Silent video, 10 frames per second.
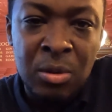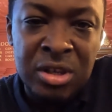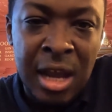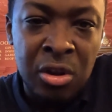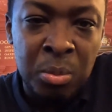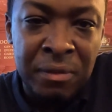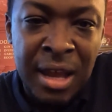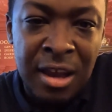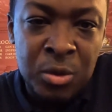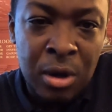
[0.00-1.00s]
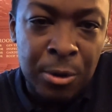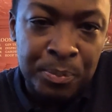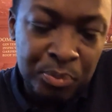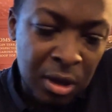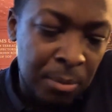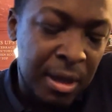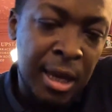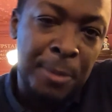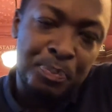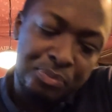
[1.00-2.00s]
see what's going on with that as well. But
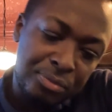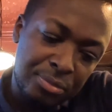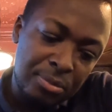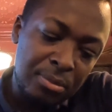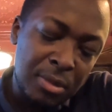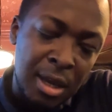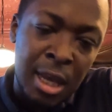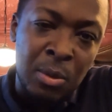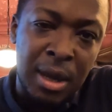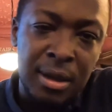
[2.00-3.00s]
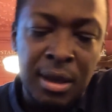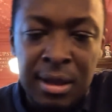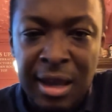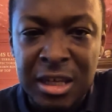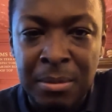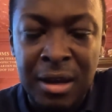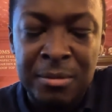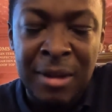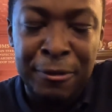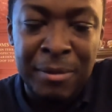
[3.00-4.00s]
yeah. Anyway, that's
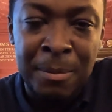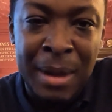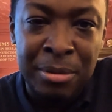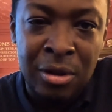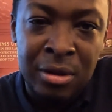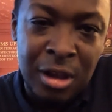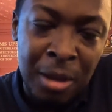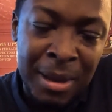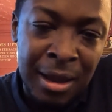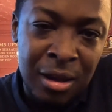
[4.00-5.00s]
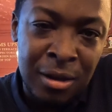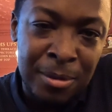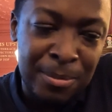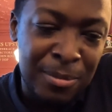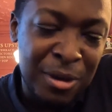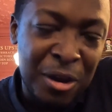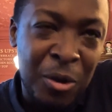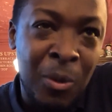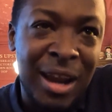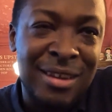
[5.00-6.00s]
enough of me babbling about
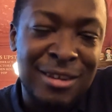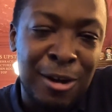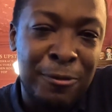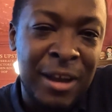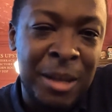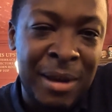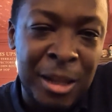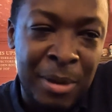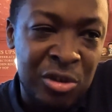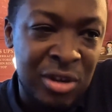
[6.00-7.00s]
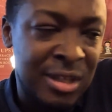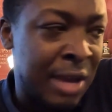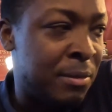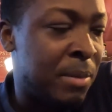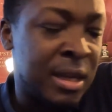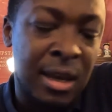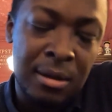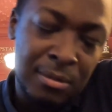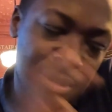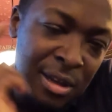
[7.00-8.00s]
Whack Yourself and about the Bow Street Tavern. But
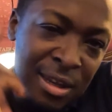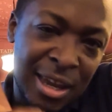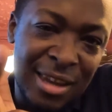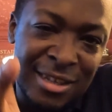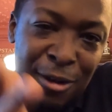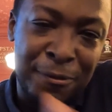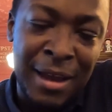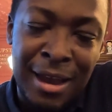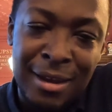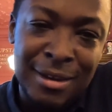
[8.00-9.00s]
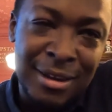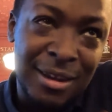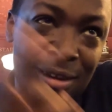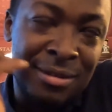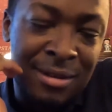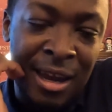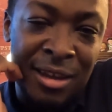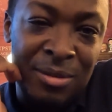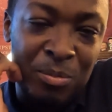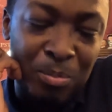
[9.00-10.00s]
yeah, get yourself out. It's
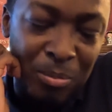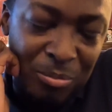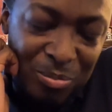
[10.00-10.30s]
getting